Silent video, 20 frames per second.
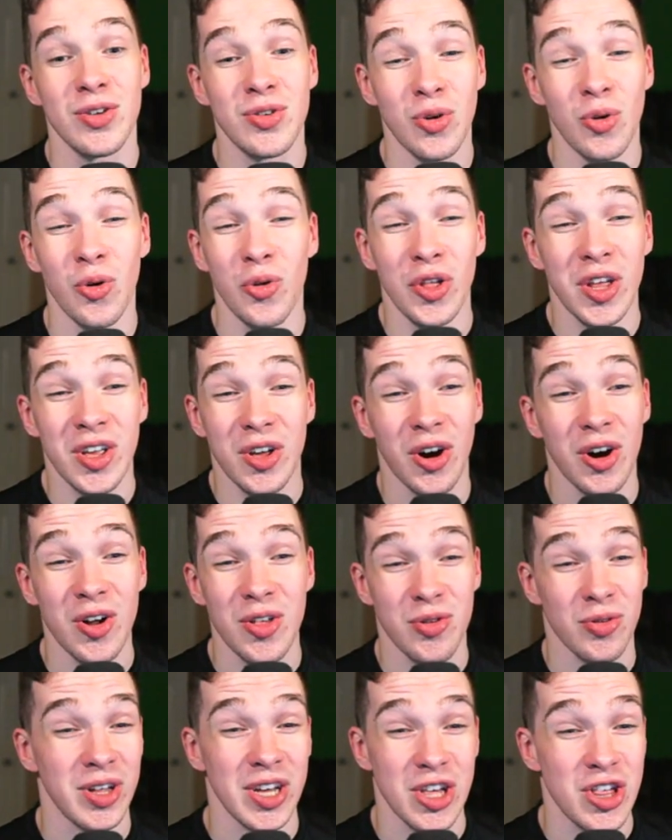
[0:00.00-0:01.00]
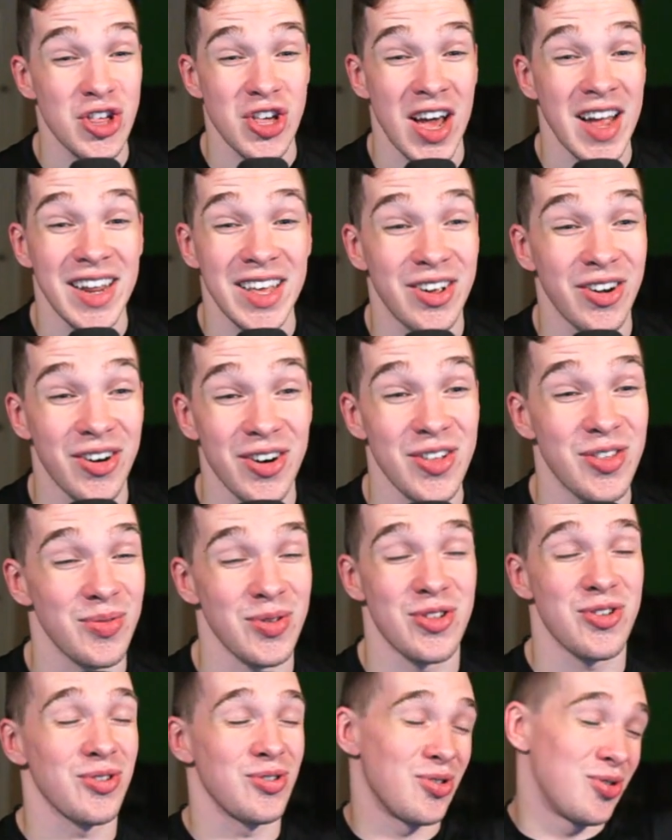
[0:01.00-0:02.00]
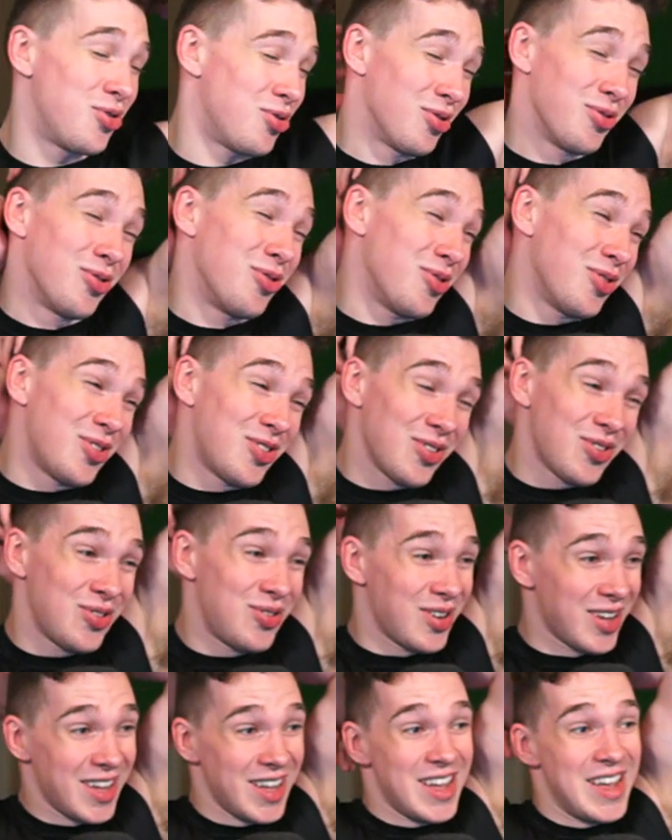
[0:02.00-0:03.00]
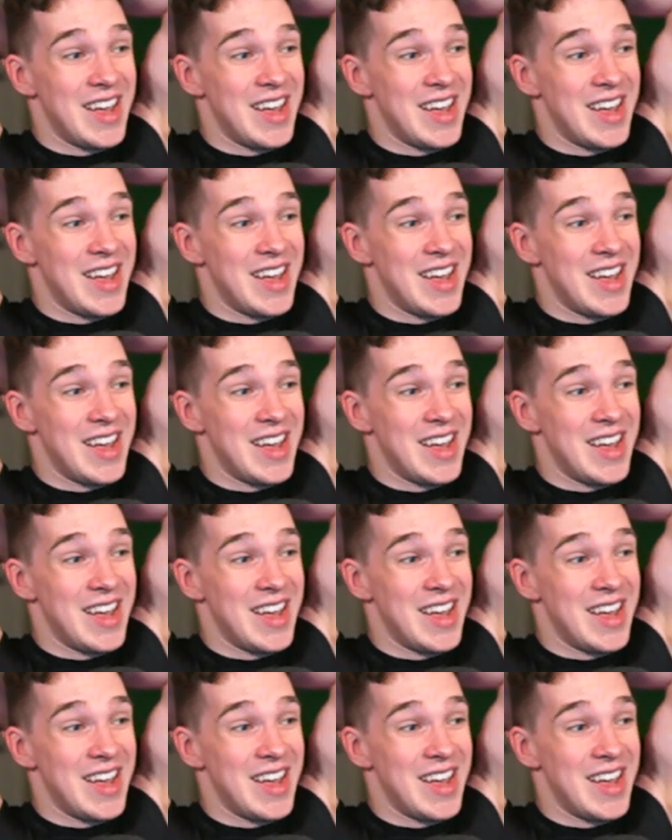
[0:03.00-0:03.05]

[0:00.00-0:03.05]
golden cards or like shiny cards, which, oh, dude,